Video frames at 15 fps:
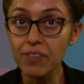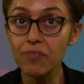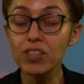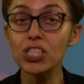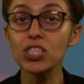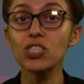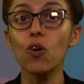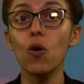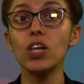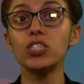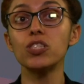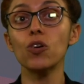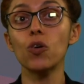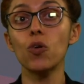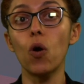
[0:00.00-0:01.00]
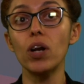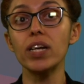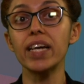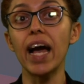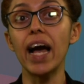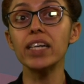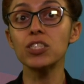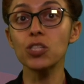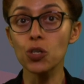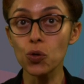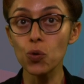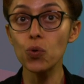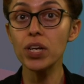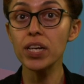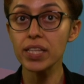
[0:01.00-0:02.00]
which is also called as
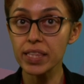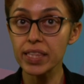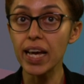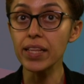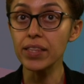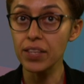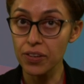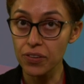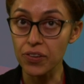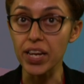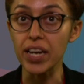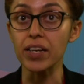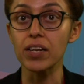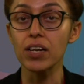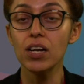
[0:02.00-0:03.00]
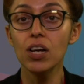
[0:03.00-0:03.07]
crude death rate.